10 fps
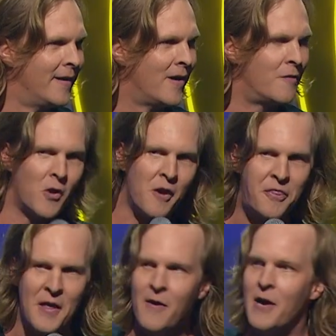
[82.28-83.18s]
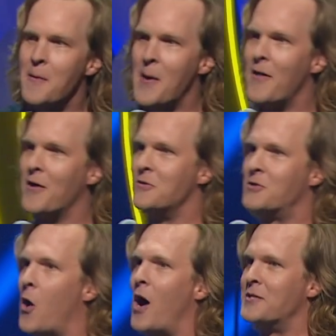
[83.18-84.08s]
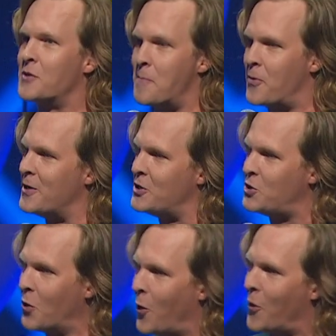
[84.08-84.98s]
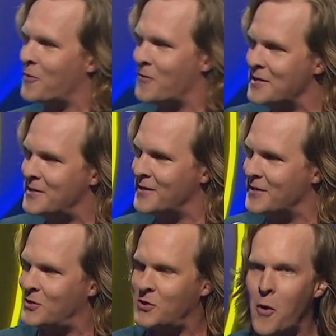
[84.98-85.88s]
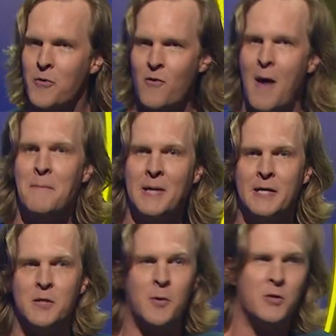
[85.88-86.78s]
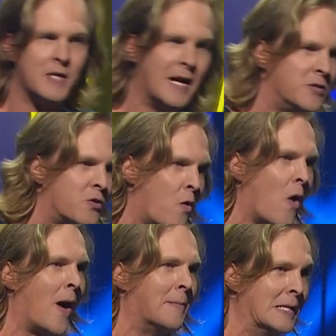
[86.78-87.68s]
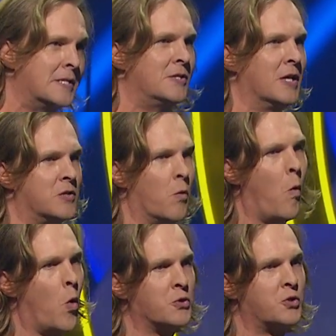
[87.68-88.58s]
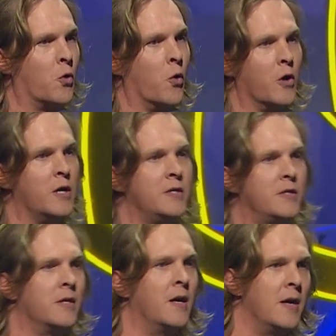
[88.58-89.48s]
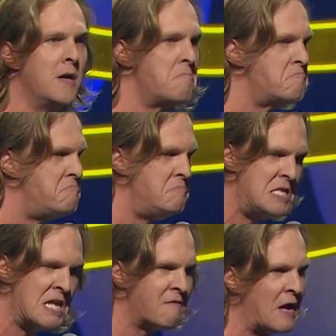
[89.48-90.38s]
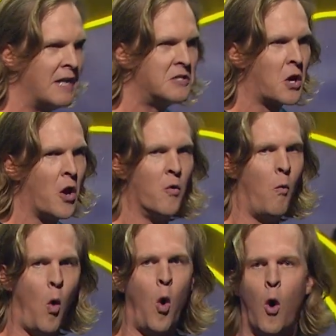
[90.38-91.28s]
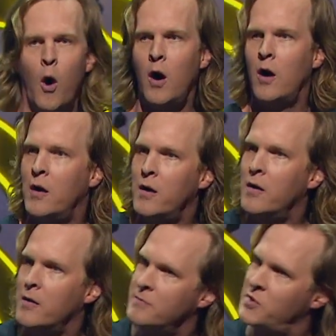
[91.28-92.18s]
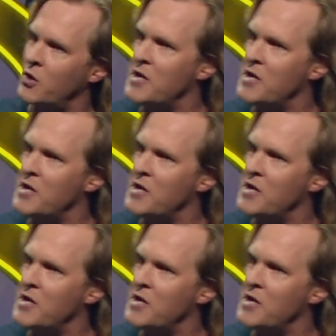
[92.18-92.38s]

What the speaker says: I've got a theory about those guys, and I'm pretty sure the reason they're so grumpy is because they had to grow up listening to war stories, never had to go to war, and so